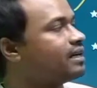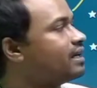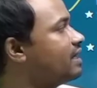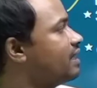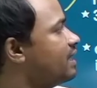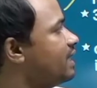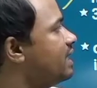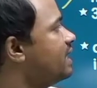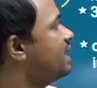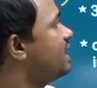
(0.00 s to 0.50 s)

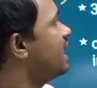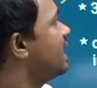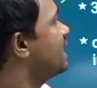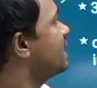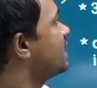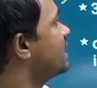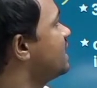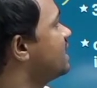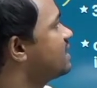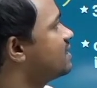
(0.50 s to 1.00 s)
In that
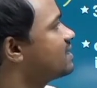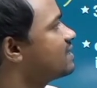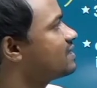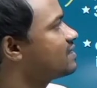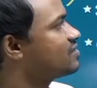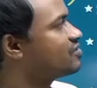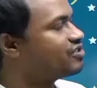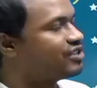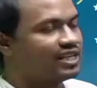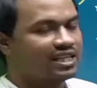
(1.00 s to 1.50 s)
case,
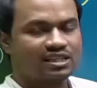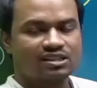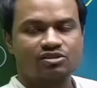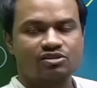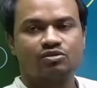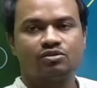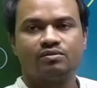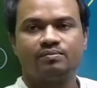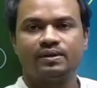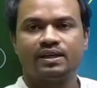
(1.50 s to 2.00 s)
states
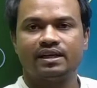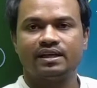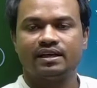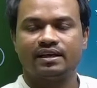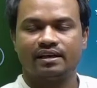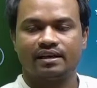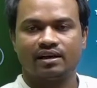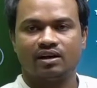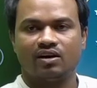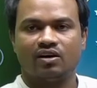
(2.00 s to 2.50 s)
should be,
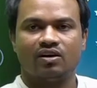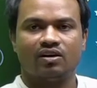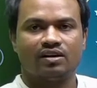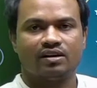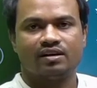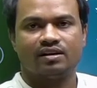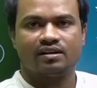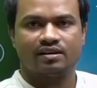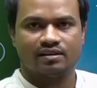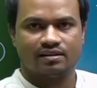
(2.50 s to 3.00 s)
or
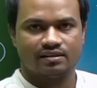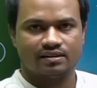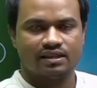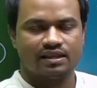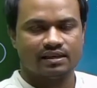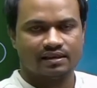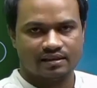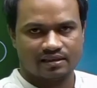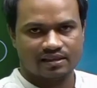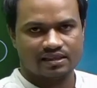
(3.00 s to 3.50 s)
the
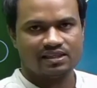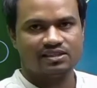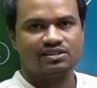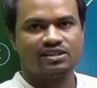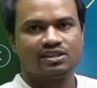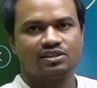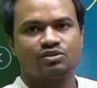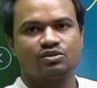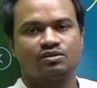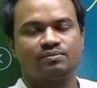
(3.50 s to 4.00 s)
region
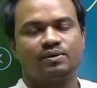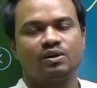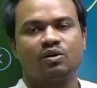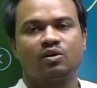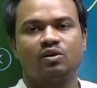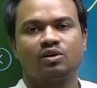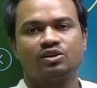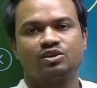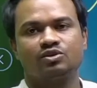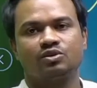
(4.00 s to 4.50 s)
should be
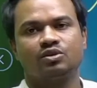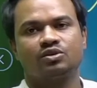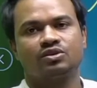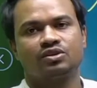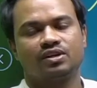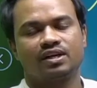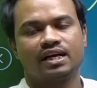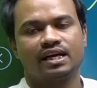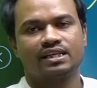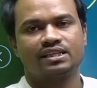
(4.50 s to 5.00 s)
also
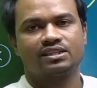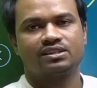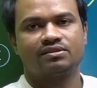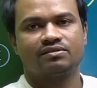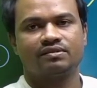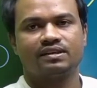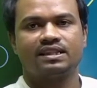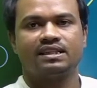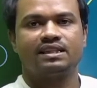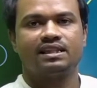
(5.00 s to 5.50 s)
authorized with
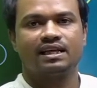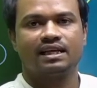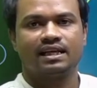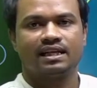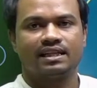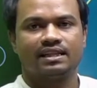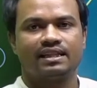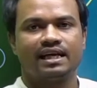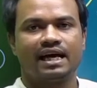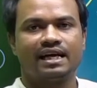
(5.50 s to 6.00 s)

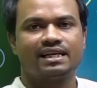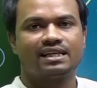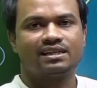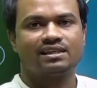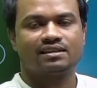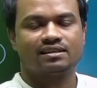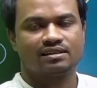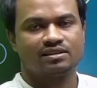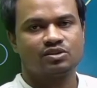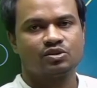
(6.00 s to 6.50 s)
that
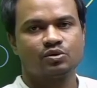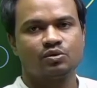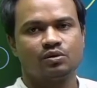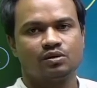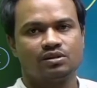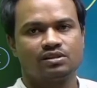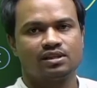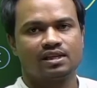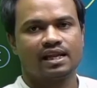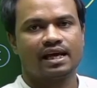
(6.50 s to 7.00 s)
tools
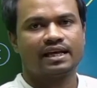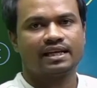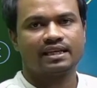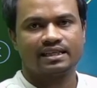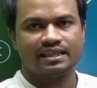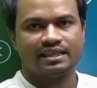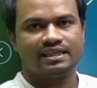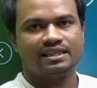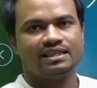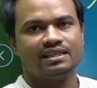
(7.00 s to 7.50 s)
like
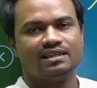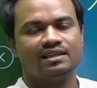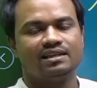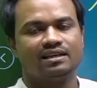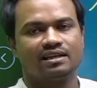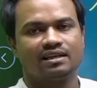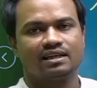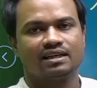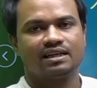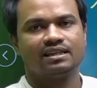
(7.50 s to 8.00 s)
ED
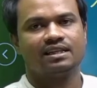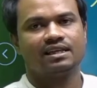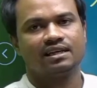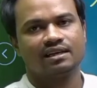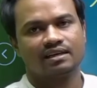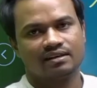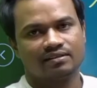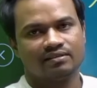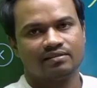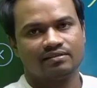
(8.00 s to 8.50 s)
in the
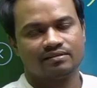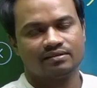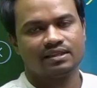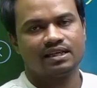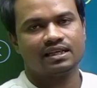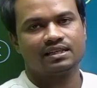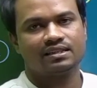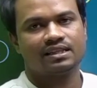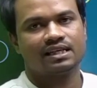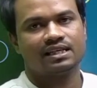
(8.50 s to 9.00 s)

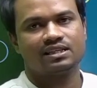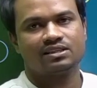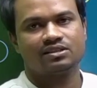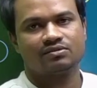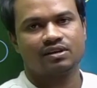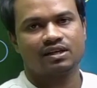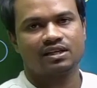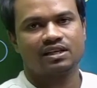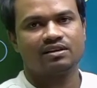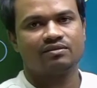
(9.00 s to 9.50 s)
that is
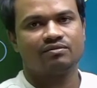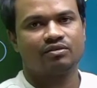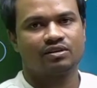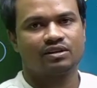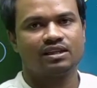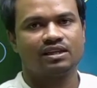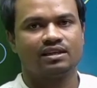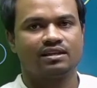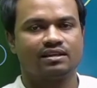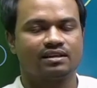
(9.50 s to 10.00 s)
working for the
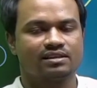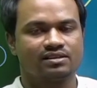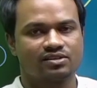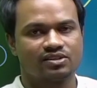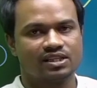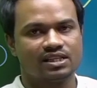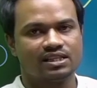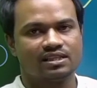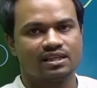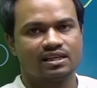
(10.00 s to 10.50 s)

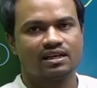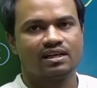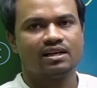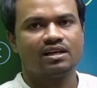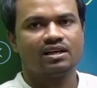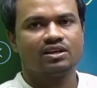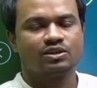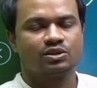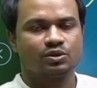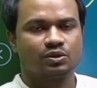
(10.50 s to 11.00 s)
center.
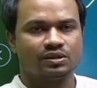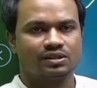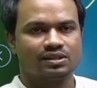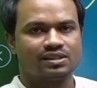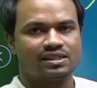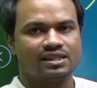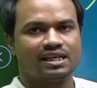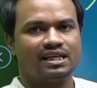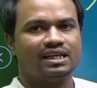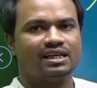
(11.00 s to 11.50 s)
So,
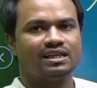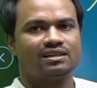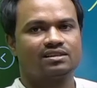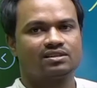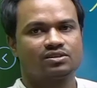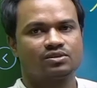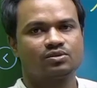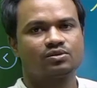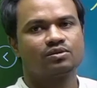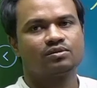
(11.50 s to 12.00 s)
state
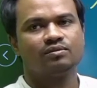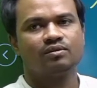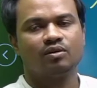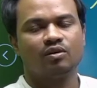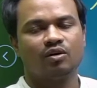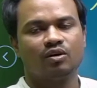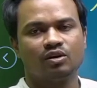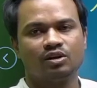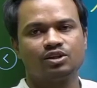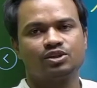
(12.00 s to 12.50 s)
should
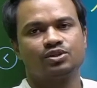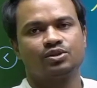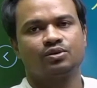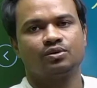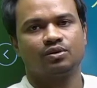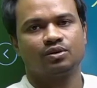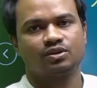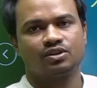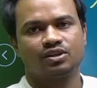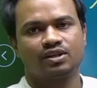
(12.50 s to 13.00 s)
also
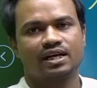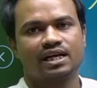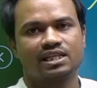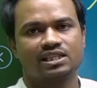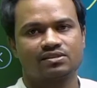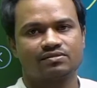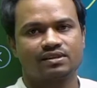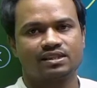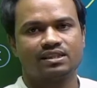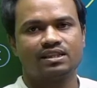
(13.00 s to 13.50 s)
authorize
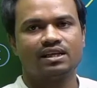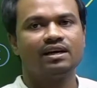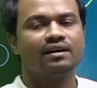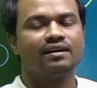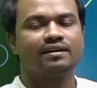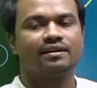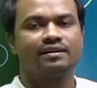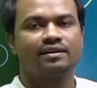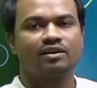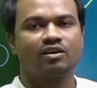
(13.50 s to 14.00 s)
with the
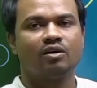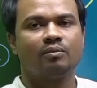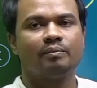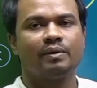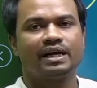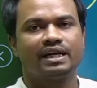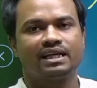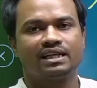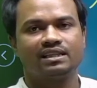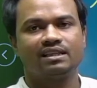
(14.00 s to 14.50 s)

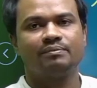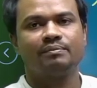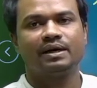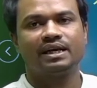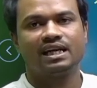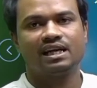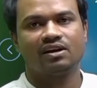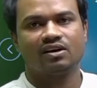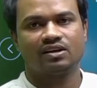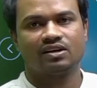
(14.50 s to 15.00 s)
combating the money
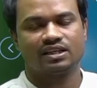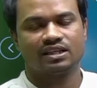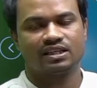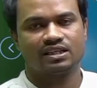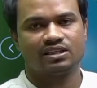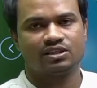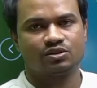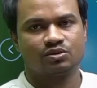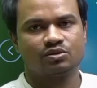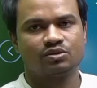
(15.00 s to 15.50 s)
laundering
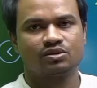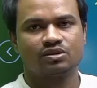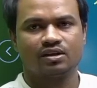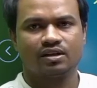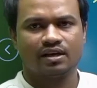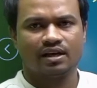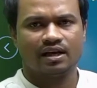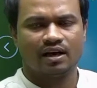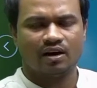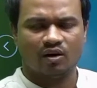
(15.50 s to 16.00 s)
issues,
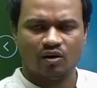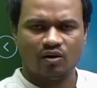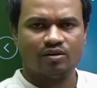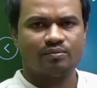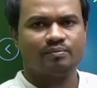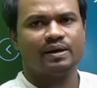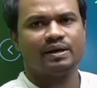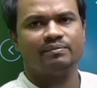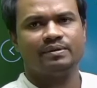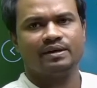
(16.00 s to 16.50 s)
or
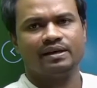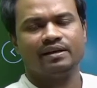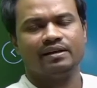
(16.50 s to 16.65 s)
maybe